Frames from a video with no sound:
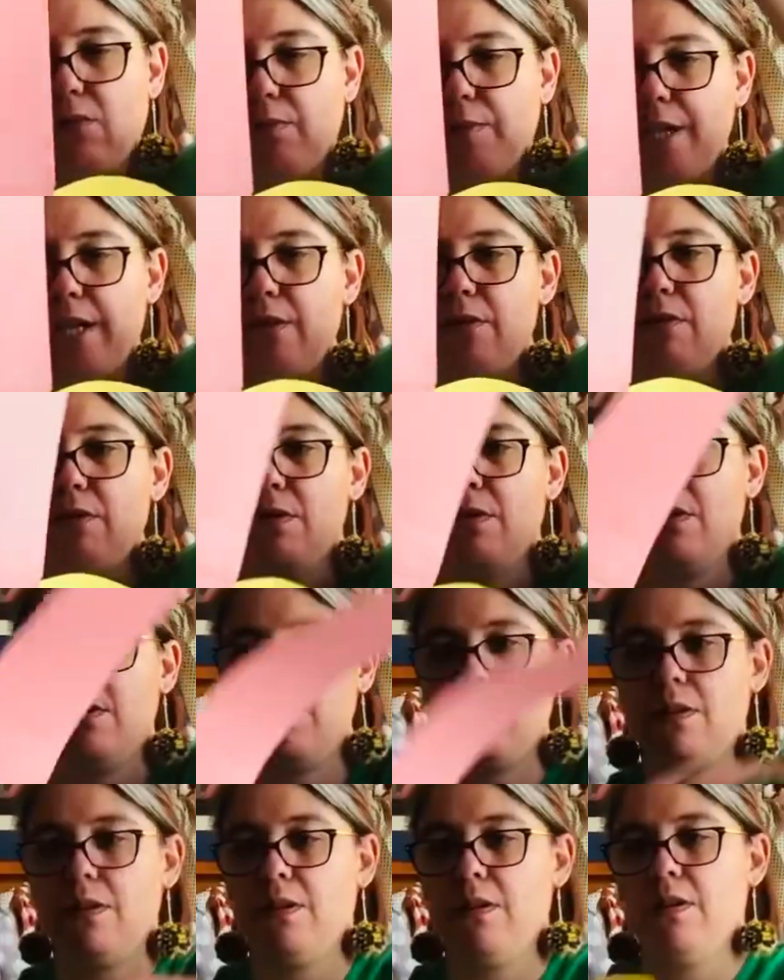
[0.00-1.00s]
here,
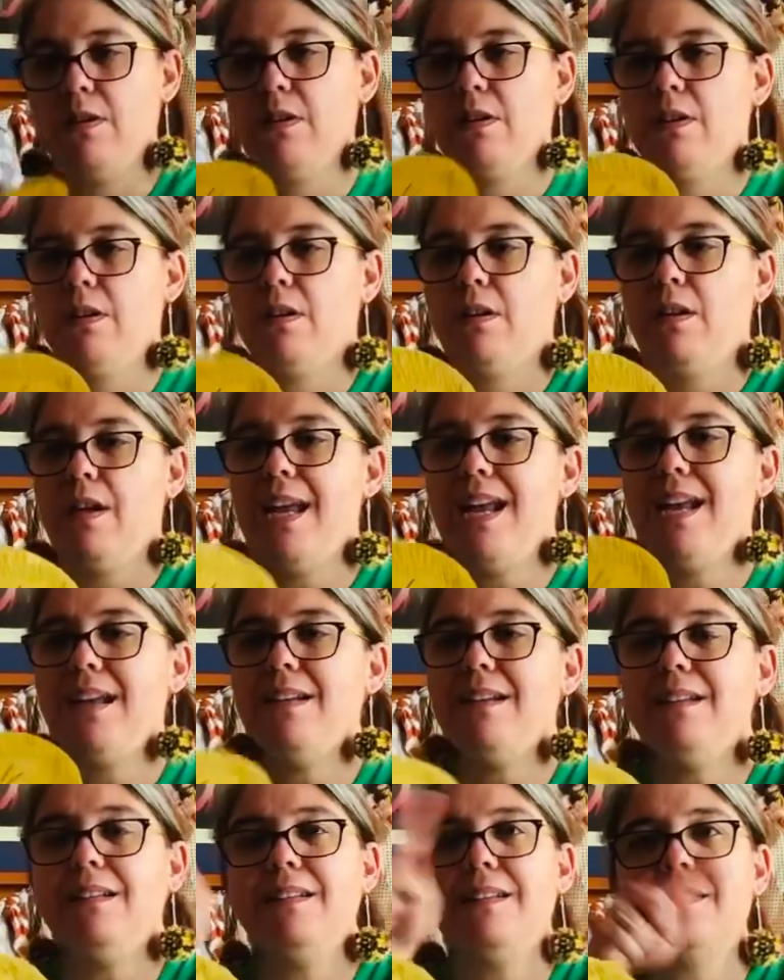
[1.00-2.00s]
and
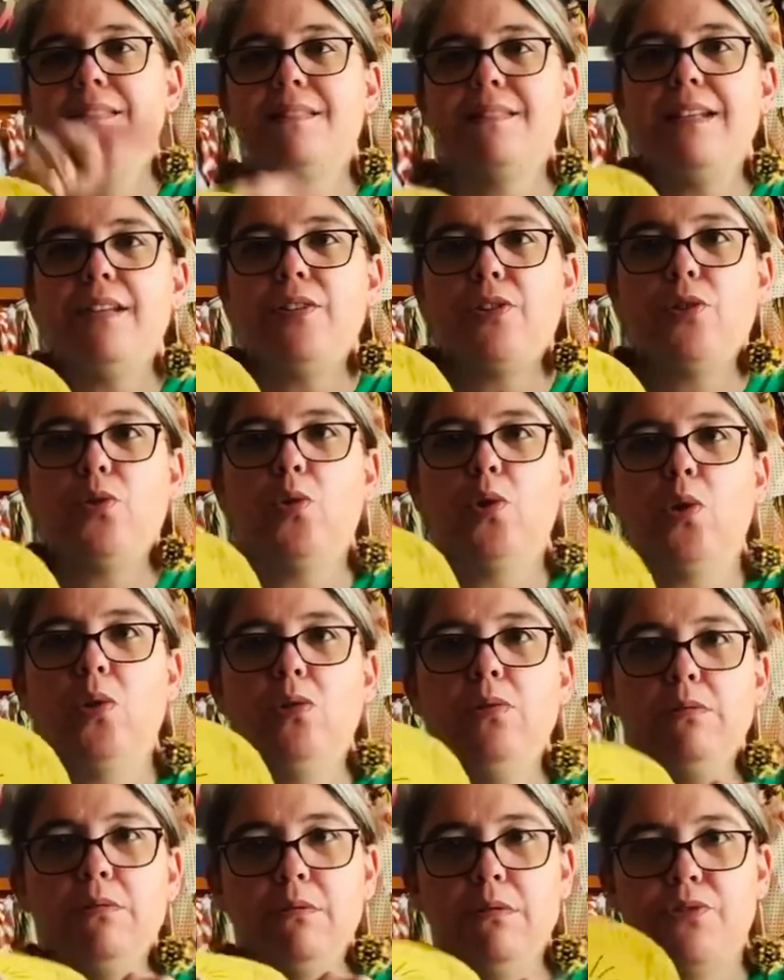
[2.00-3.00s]
a
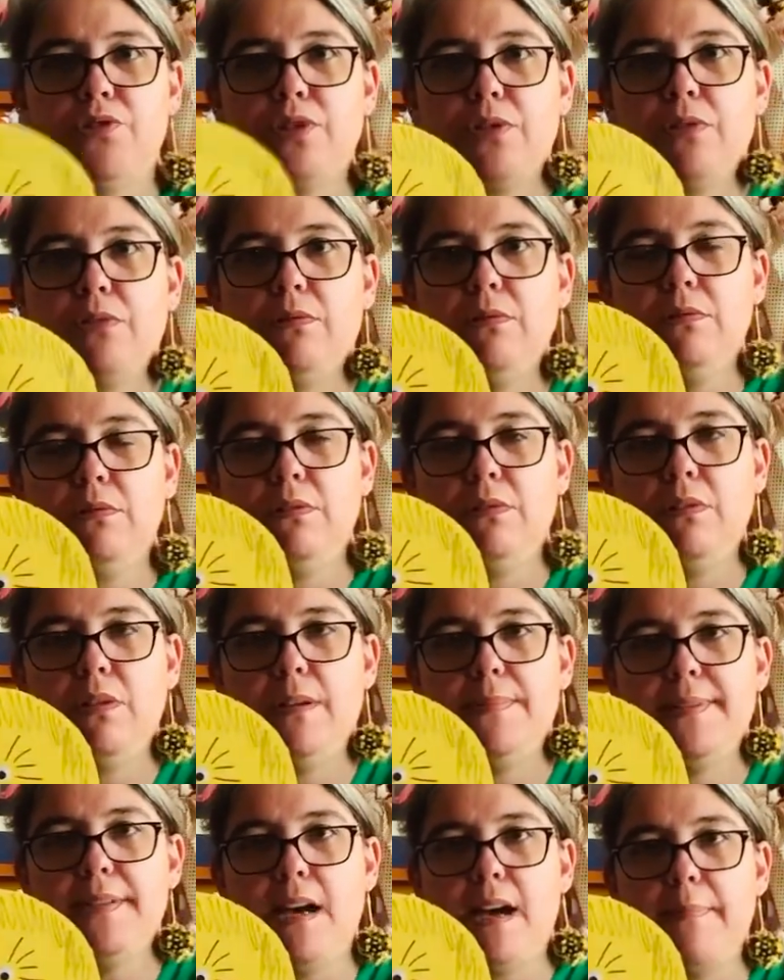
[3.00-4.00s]
circle up
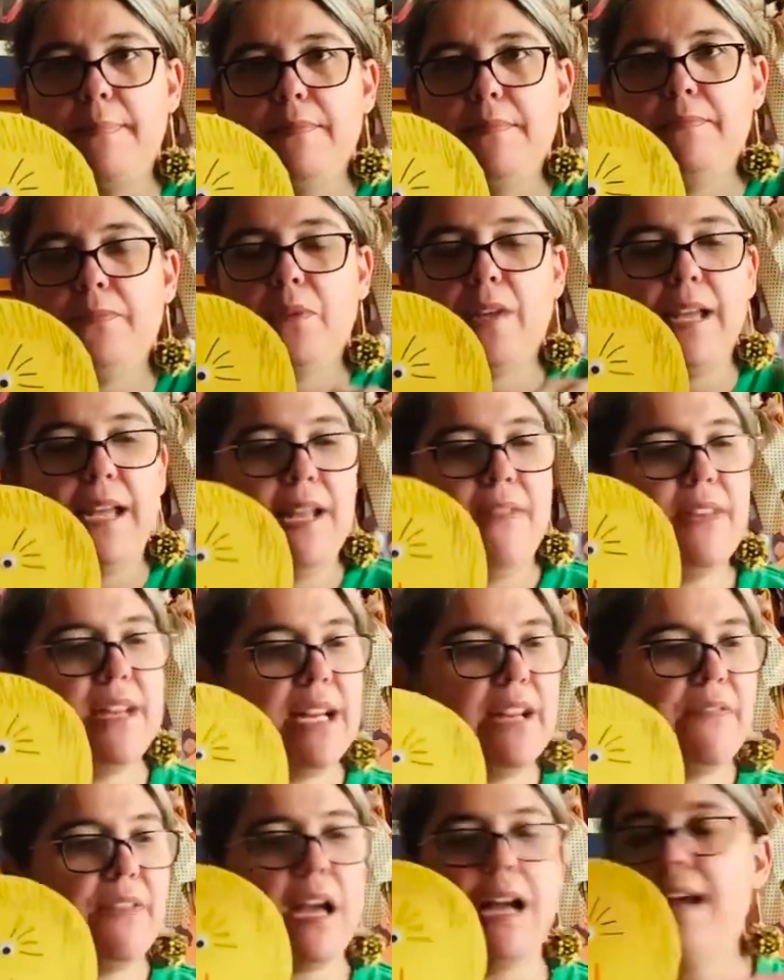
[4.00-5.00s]
top, okay? And then
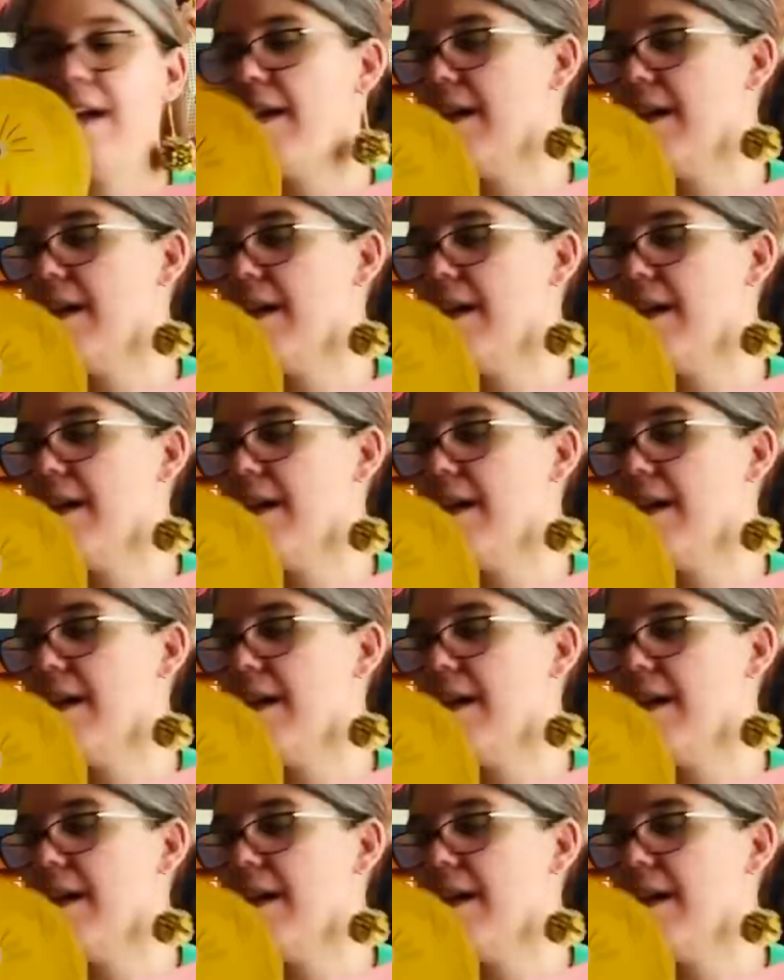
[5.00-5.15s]
I've got